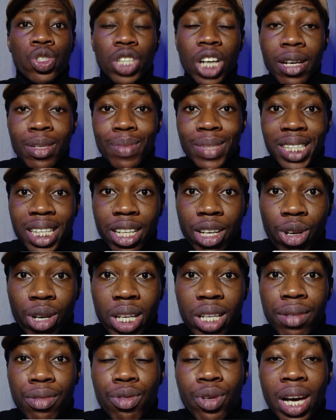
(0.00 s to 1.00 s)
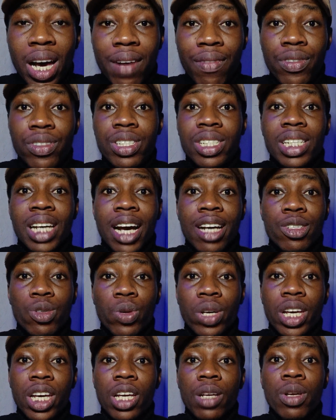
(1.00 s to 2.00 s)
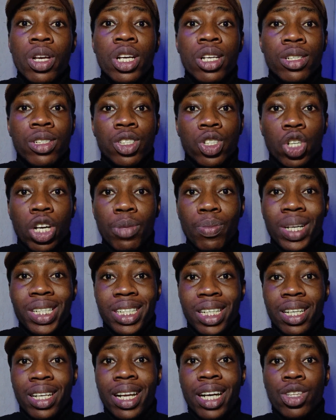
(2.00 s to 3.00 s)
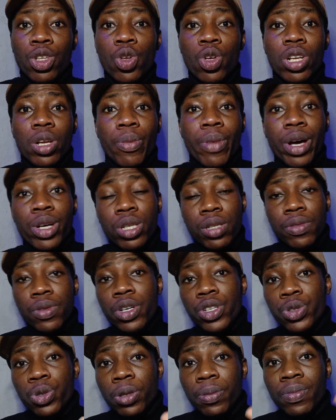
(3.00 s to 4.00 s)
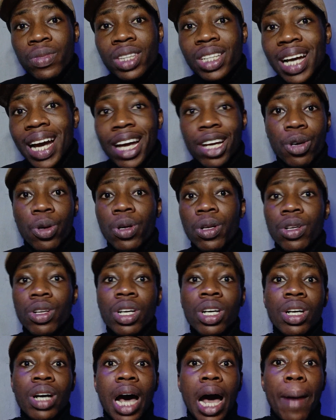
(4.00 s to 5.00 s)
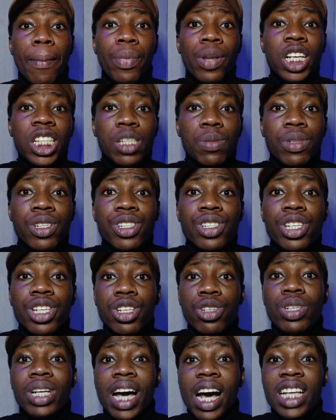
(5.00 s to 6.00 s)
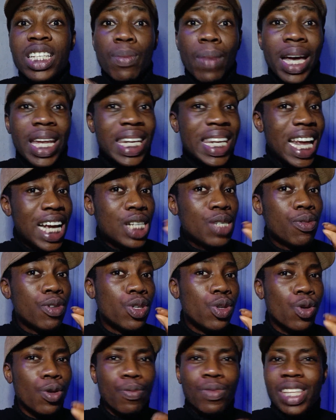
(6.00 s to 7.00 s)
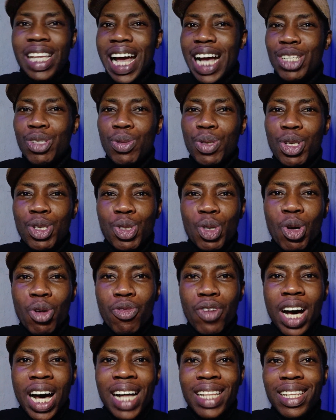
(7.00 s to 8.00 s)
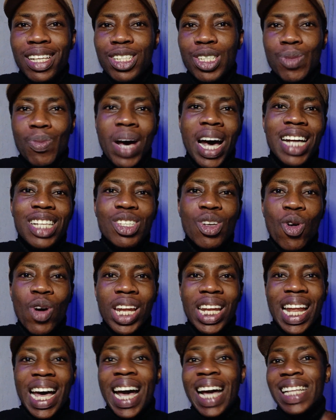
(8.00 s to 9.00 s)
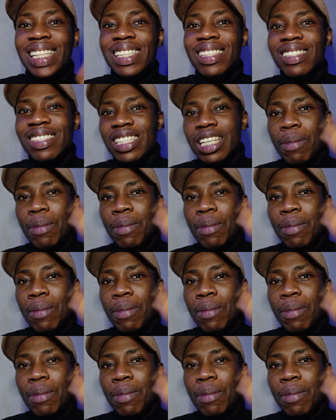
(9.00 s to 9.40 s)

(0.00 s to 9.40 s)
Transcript: subscribe to my channel if you haven't, guys, okay? Subscribe to my channel and turn on the bell notification icon. I'm going to be seeing you guys in my next video as we discover the smart online